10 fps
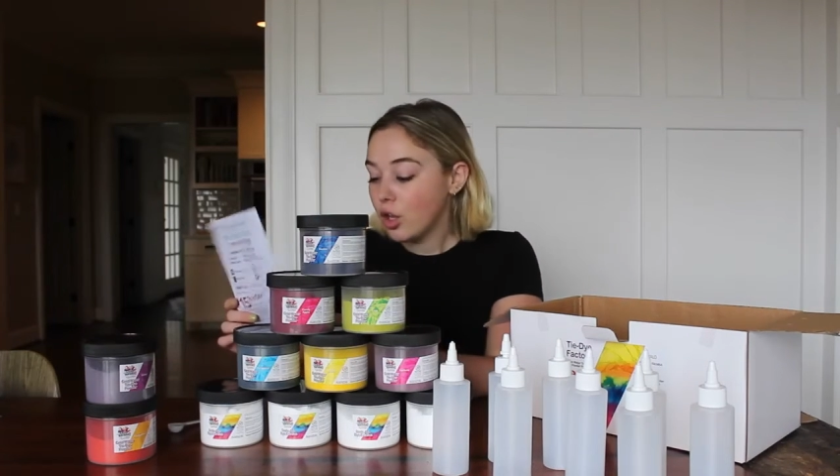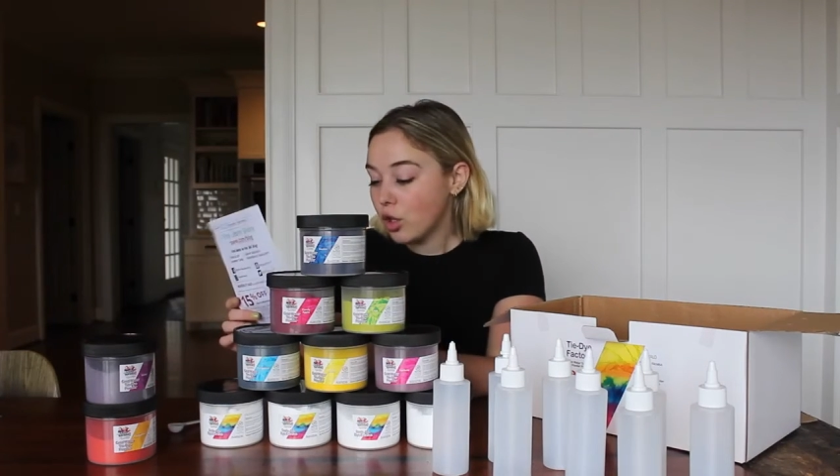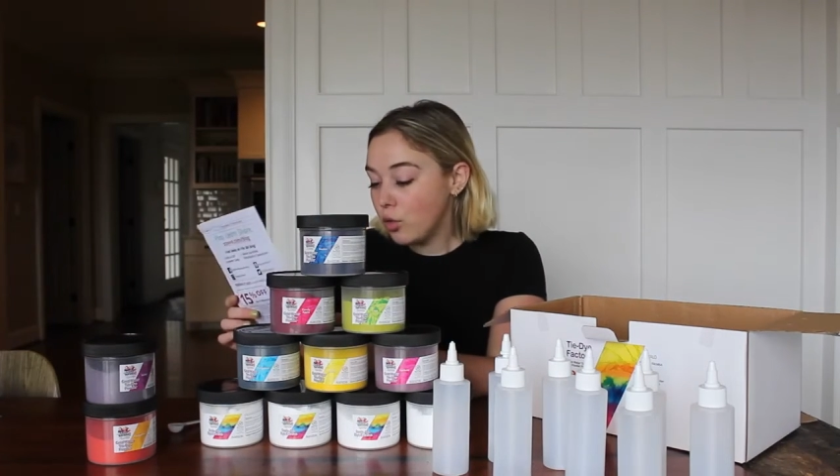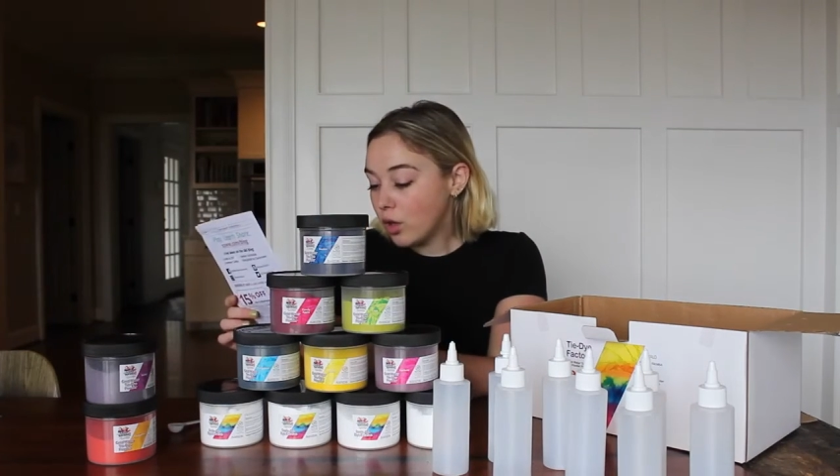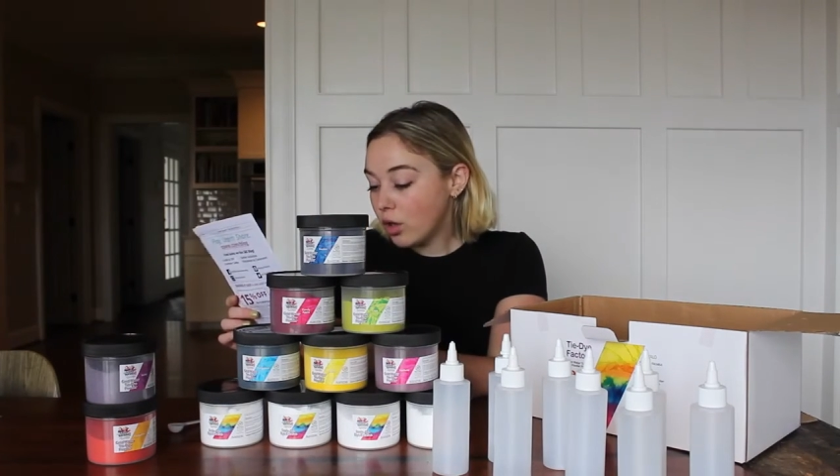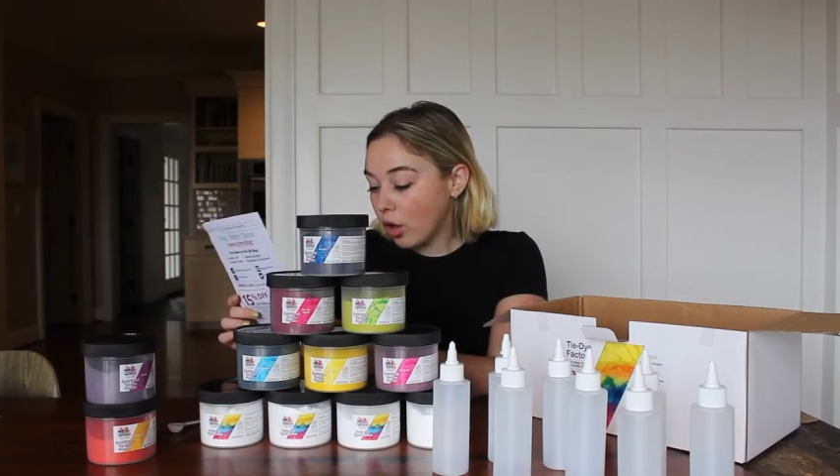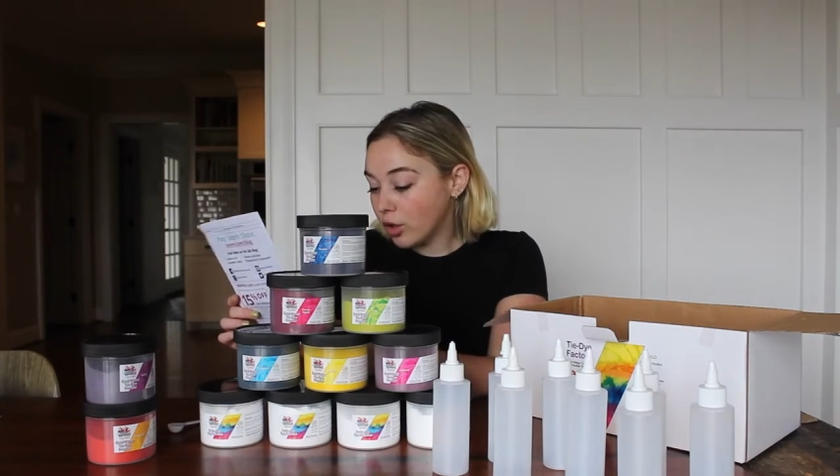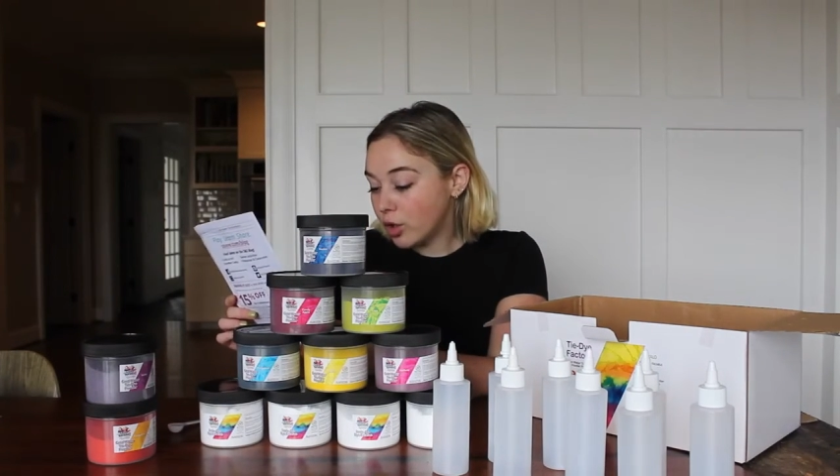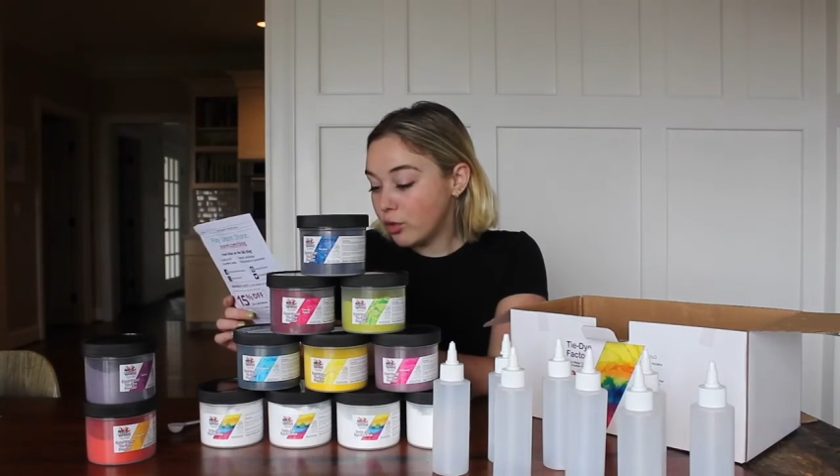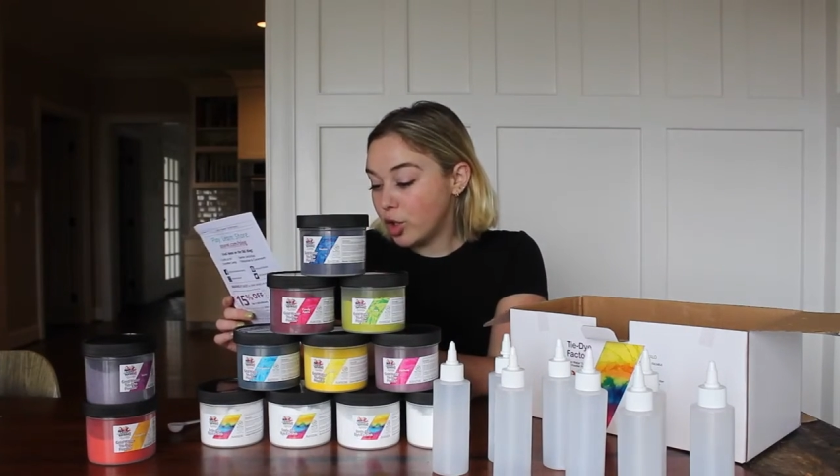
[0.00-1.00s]
You can
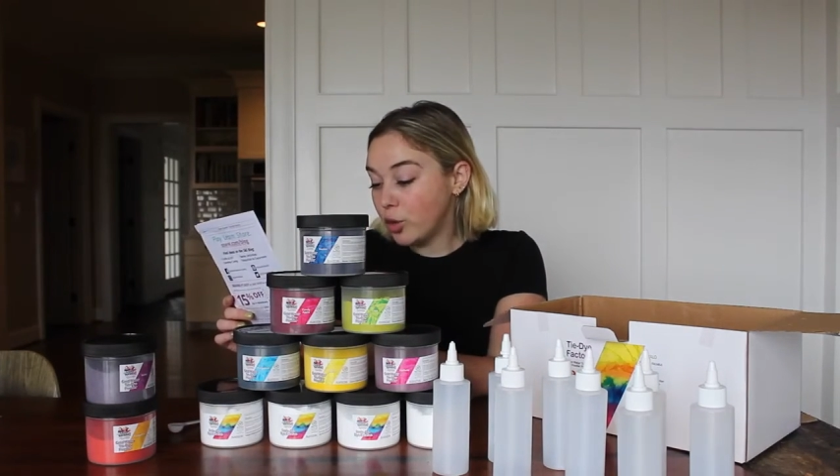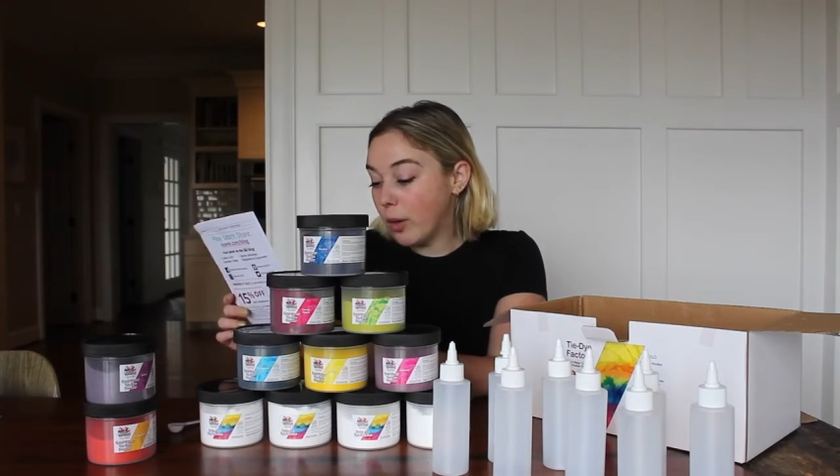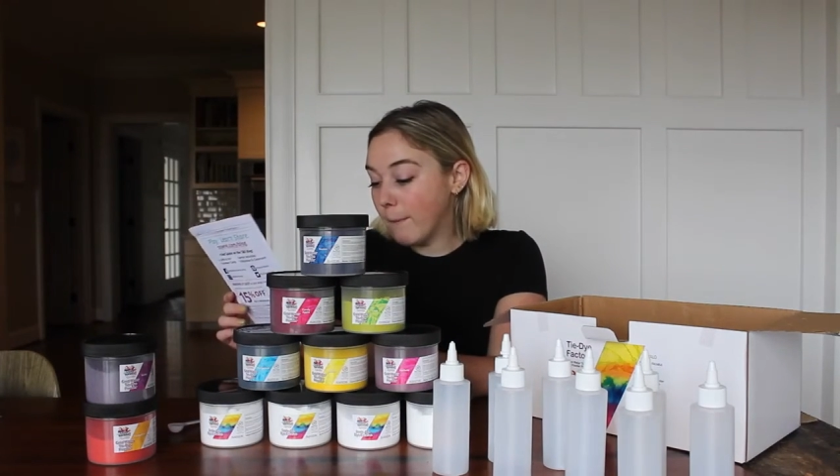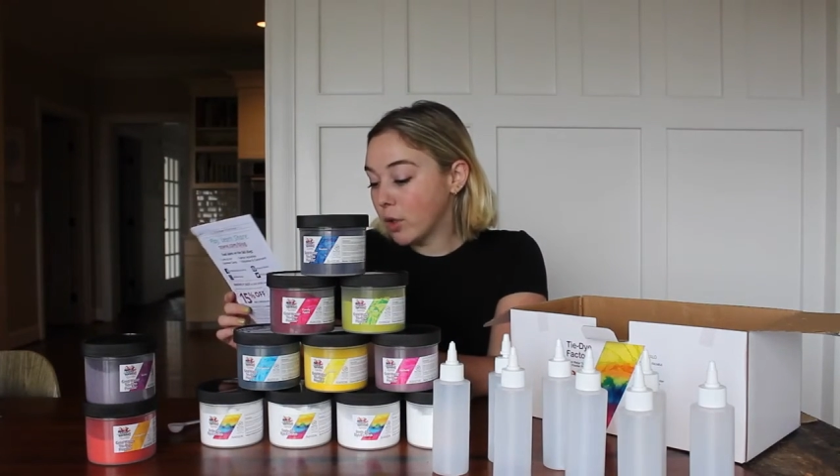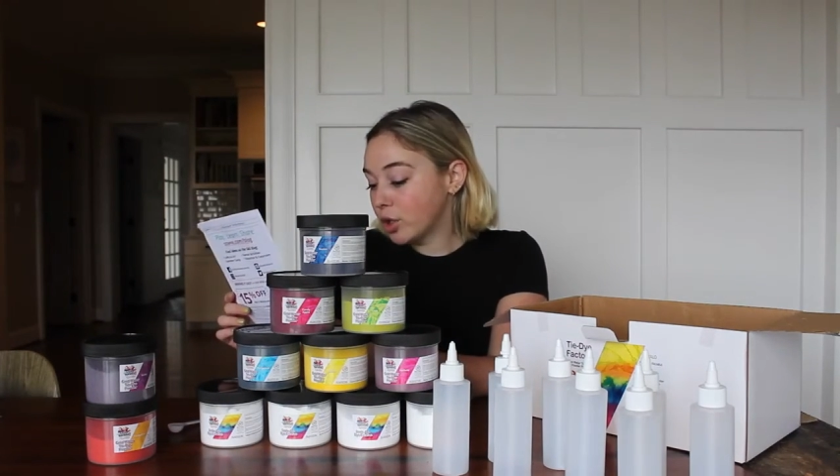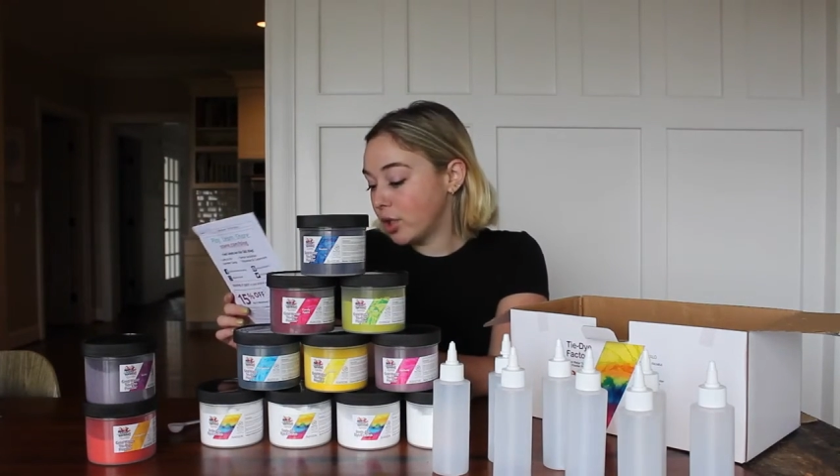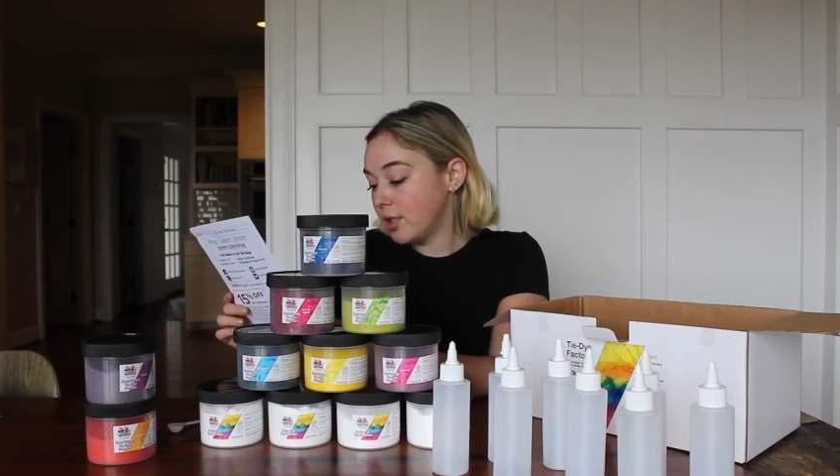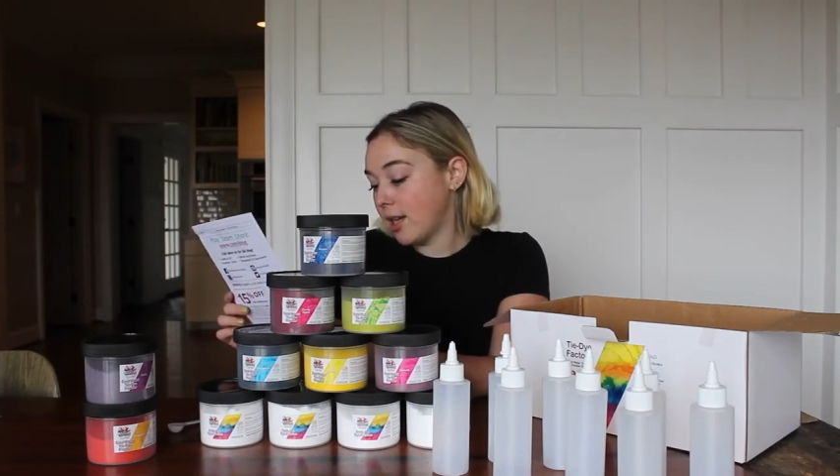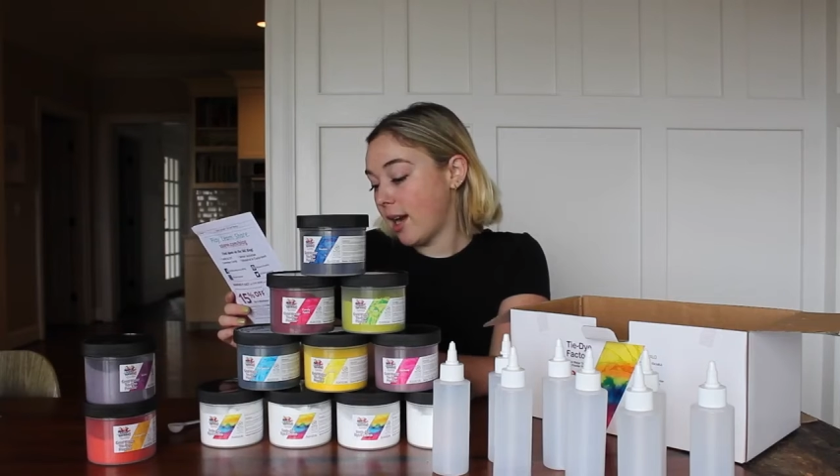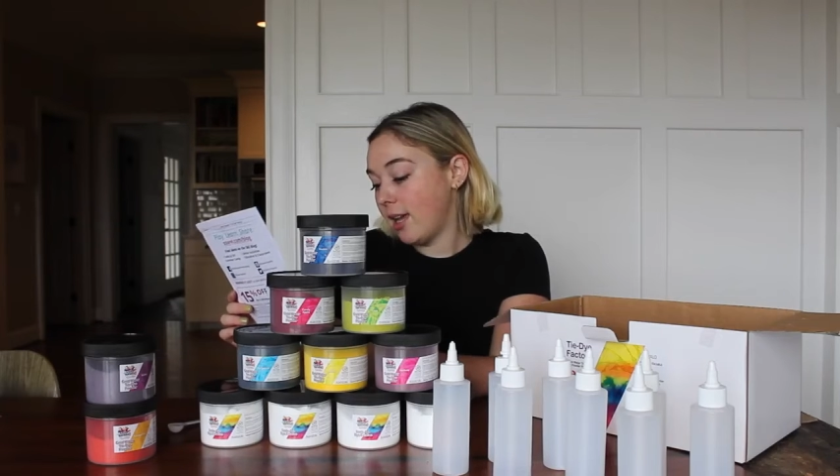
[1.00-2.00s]
also do
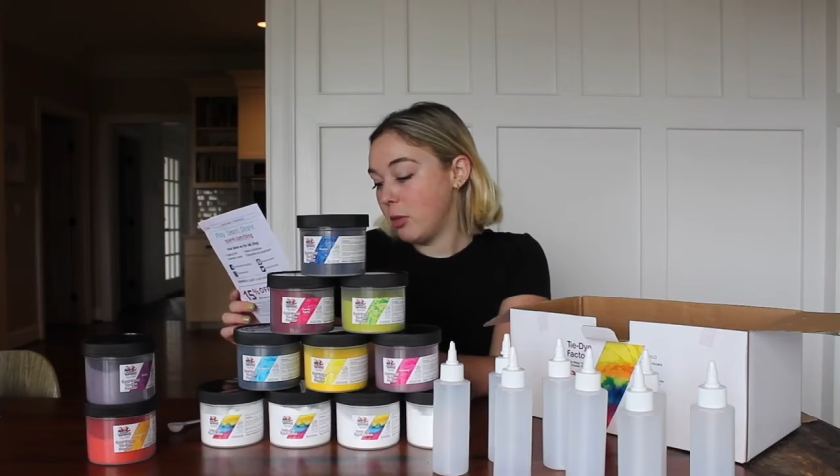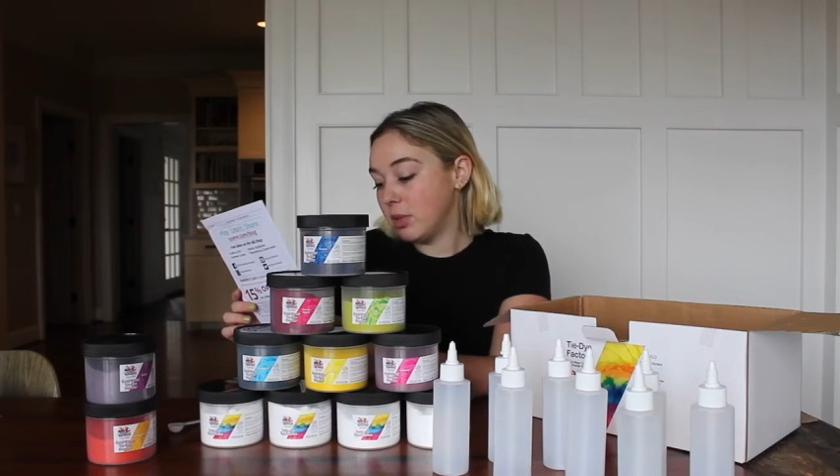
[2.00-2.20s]
immersion dyeing,